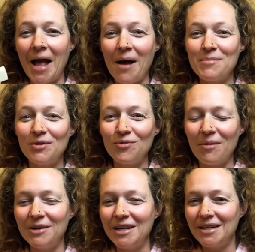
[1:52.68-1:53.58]
I'm gonna
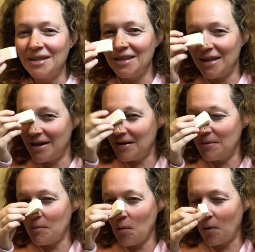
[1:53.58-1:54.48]
rub it in a little
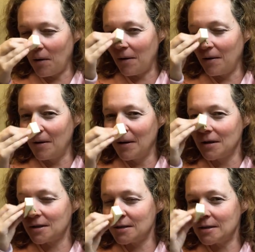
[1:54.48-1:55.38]
more
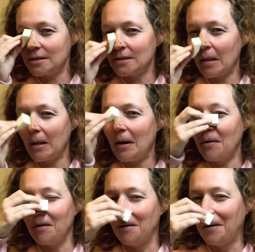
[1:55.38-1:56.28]
because it's a
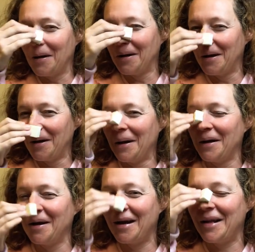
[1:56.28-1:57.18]
little
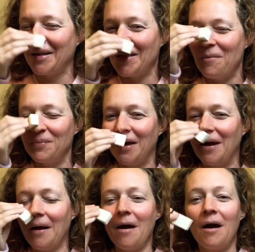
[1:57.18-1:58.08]
clumpy.